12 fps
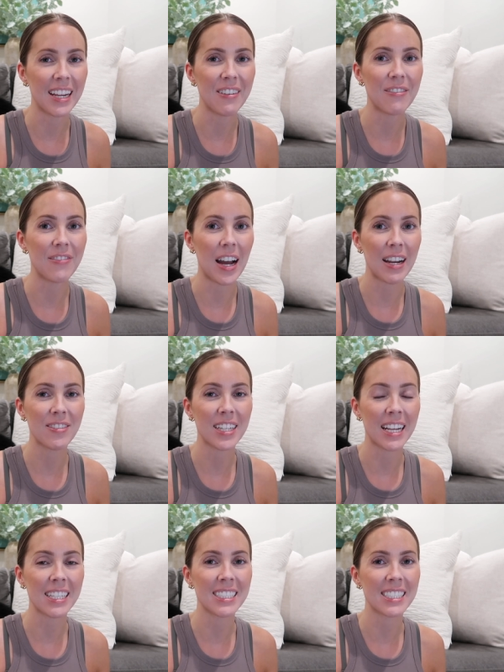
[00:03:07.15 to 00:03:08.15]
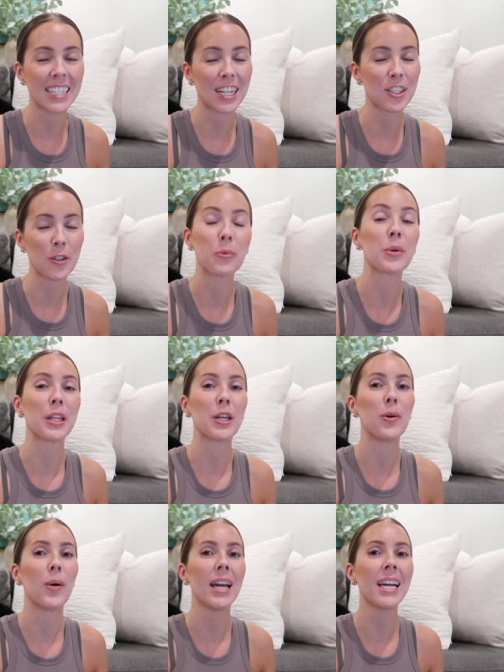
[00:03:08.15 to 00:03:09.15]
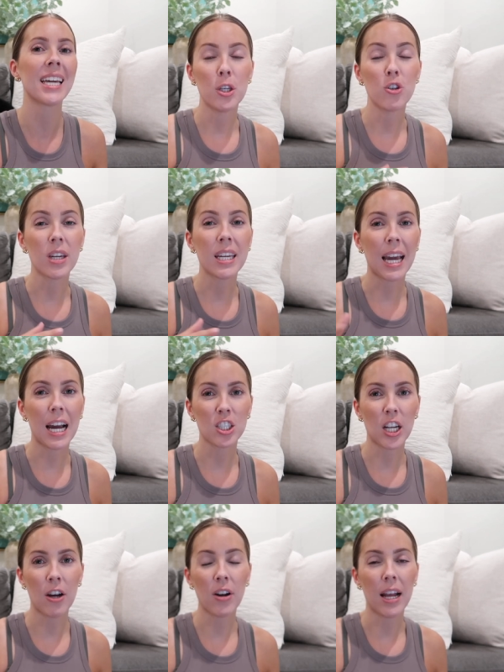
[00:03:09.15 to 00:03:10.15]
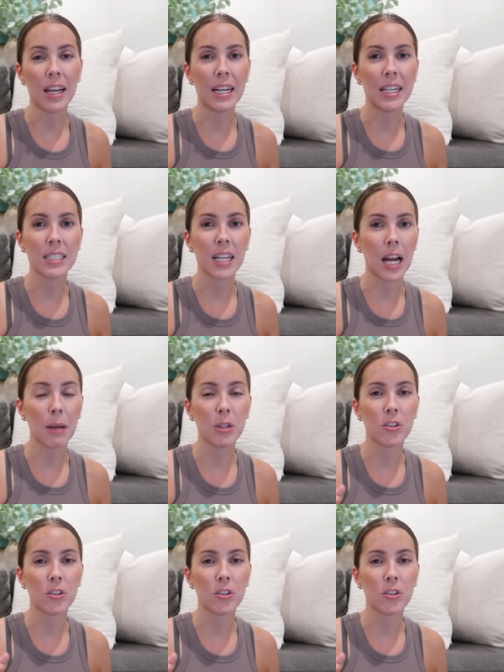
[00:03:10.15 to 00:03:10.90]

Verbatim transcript: and five days. It's actually really quick, but you can cash out at any time.